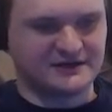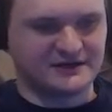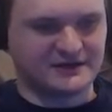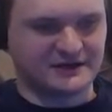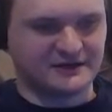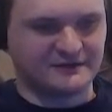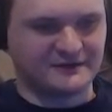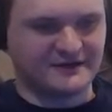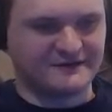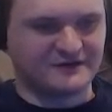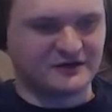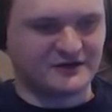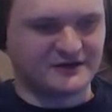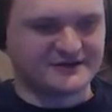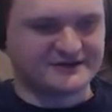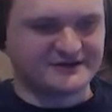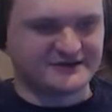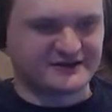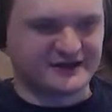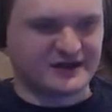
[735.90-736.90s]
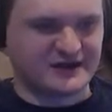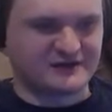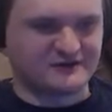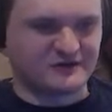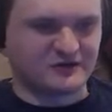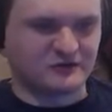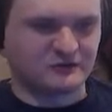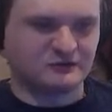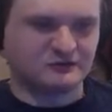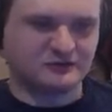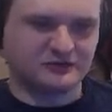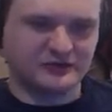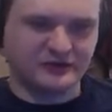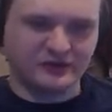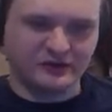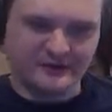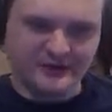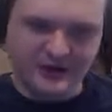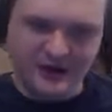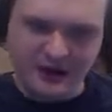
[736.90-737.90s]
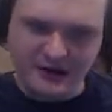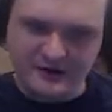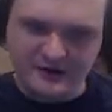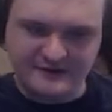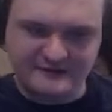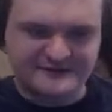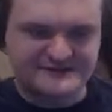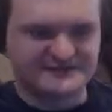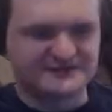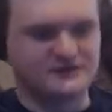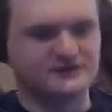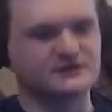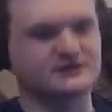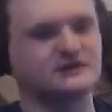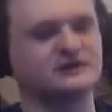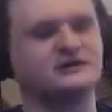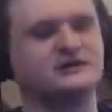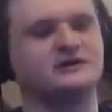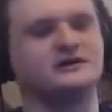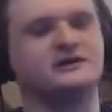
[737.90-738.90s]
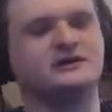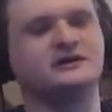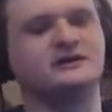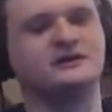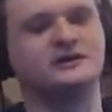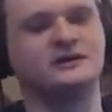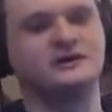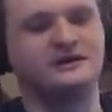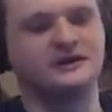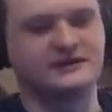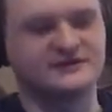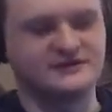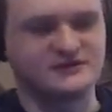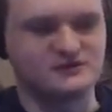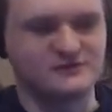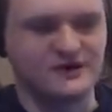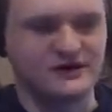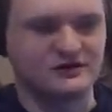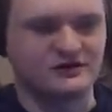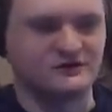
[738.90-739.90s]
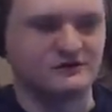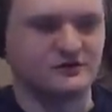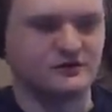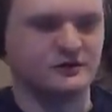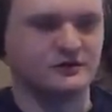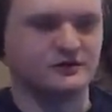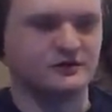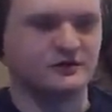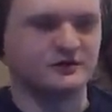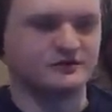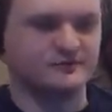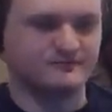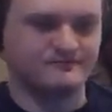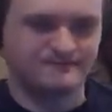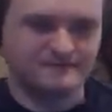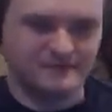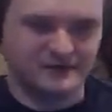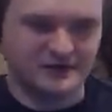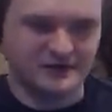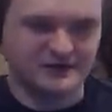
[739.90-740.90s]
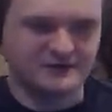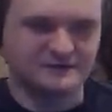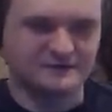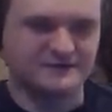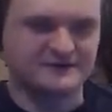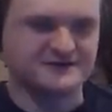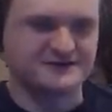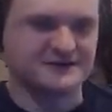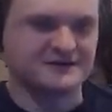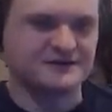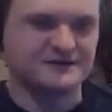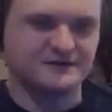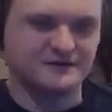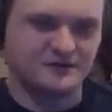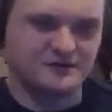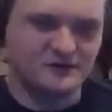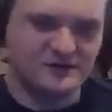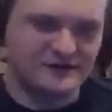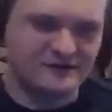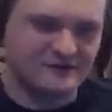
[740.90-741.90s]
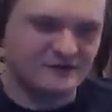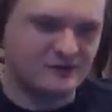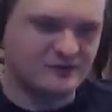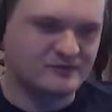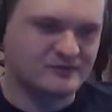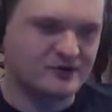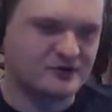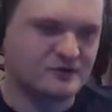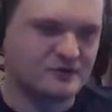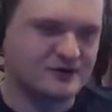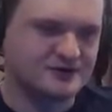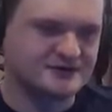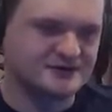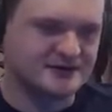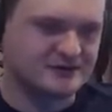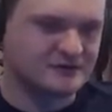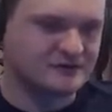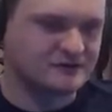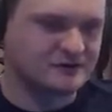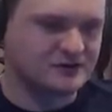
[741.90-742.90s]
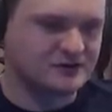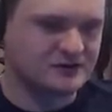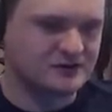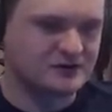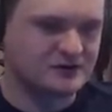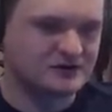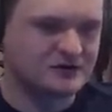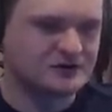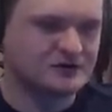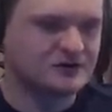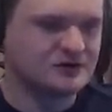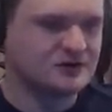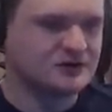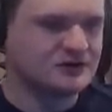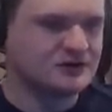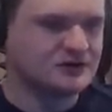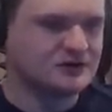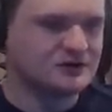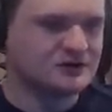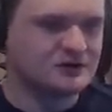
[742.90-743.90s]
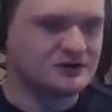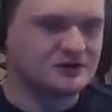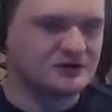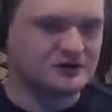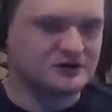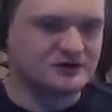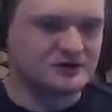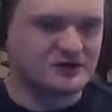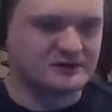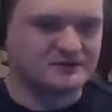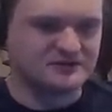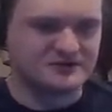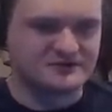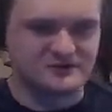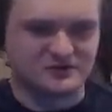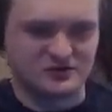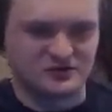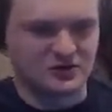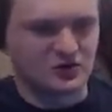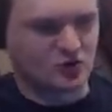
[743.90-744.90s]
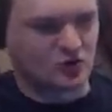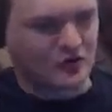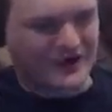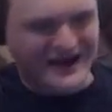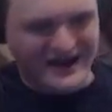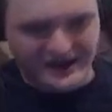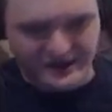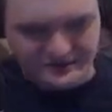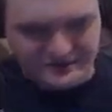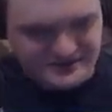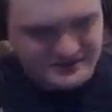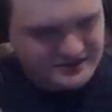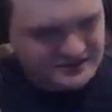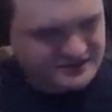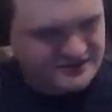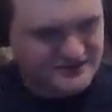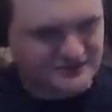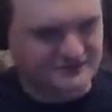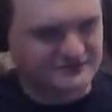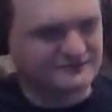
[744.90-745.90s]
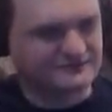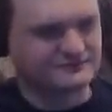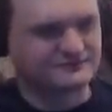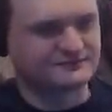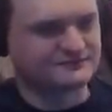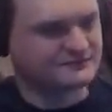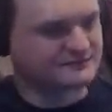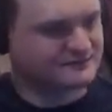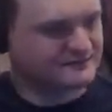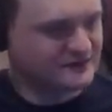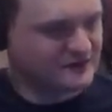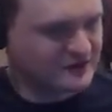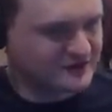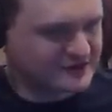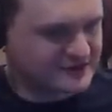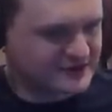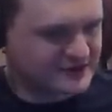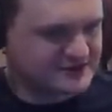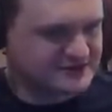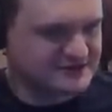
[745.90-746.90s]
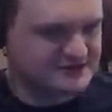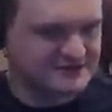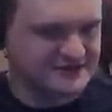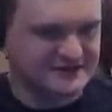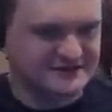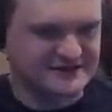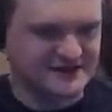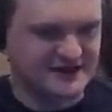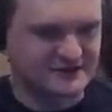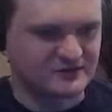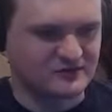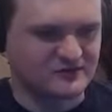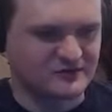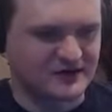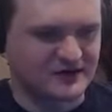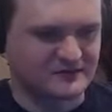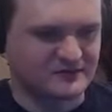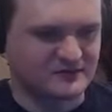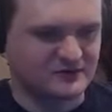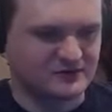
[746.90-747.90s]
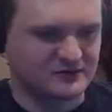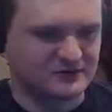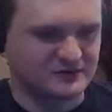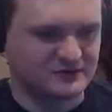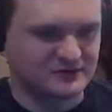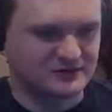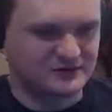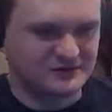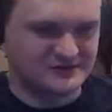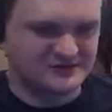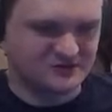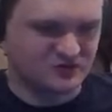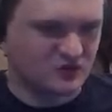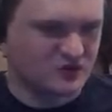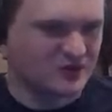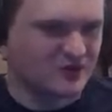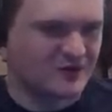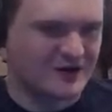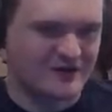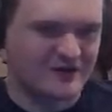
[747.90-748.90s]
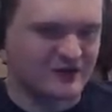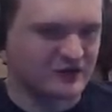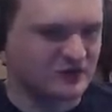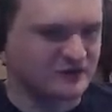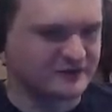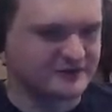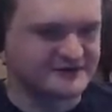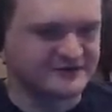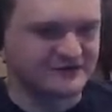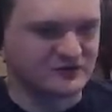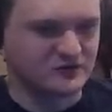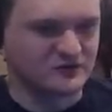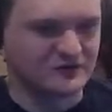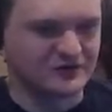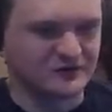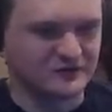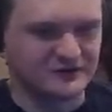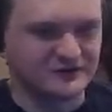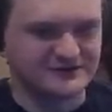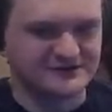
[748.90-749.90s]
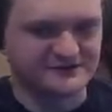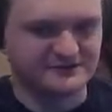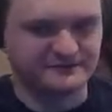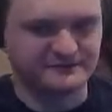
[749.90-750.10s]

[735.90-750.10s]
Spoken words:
We have the crest of the cave, a little bit harder of a star. Not too bad overall though, but once again, do whatever movement you want to get over here. You can double jump, you can go around. Don't feel the need to do the exact movement I'm doing. You can just run around the course if you really want to.